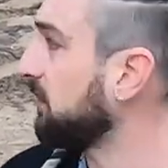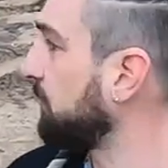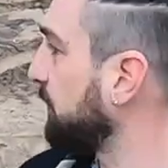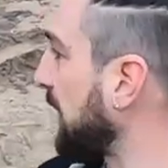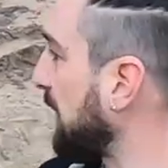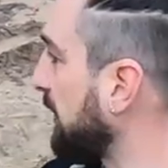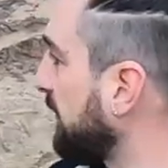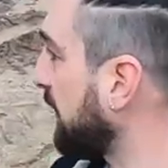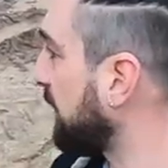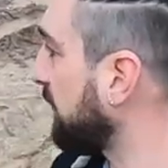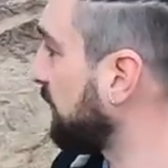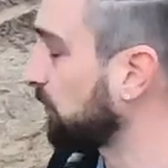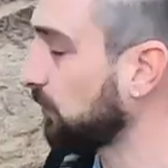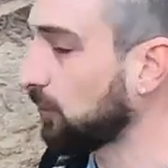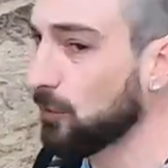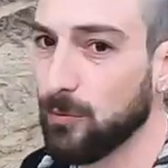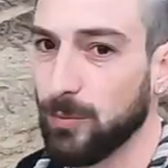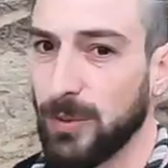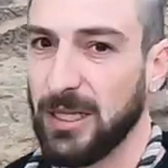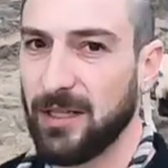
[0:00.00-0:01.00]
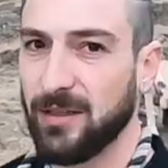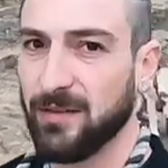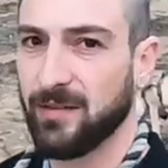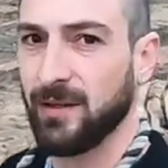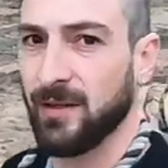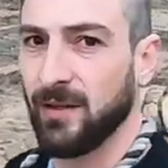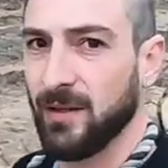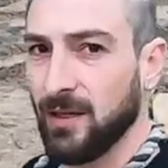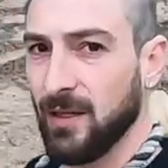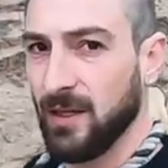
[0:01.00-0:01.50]
it's back down to two
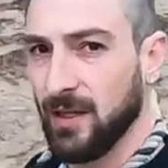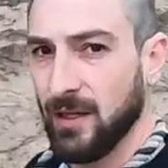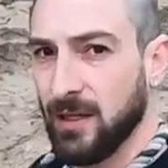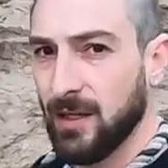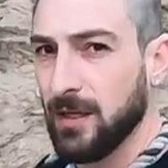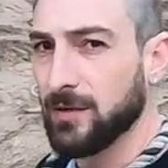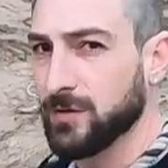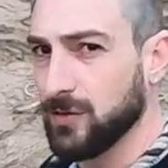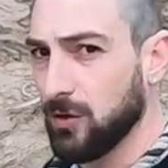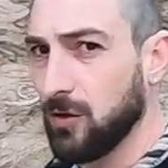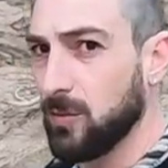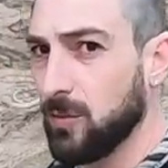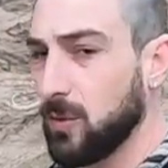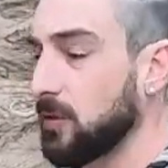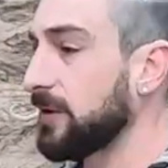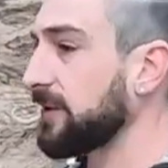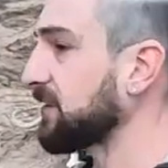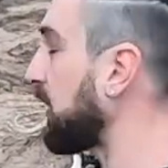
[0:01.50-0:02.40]
minutes. That's normal,